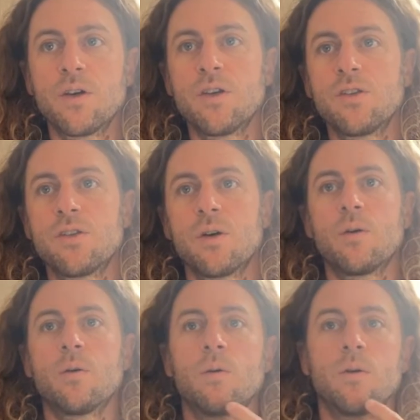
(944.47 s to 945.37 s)

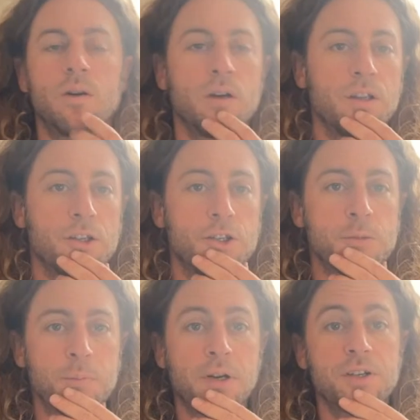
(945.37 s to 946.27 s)
so
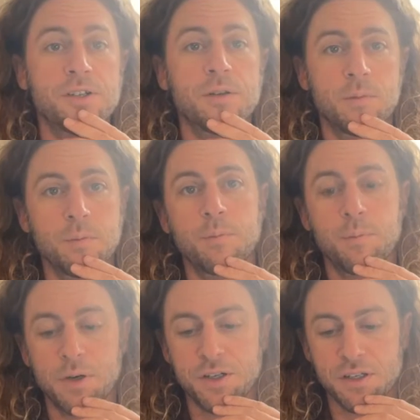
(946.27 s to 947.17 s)
just
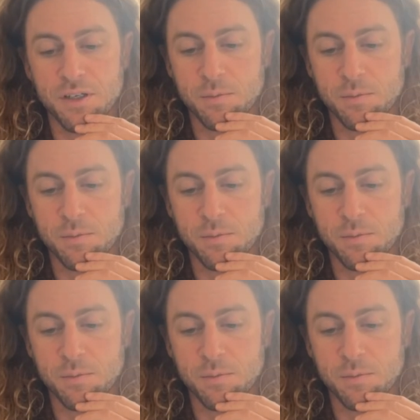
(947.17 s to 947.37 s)
personally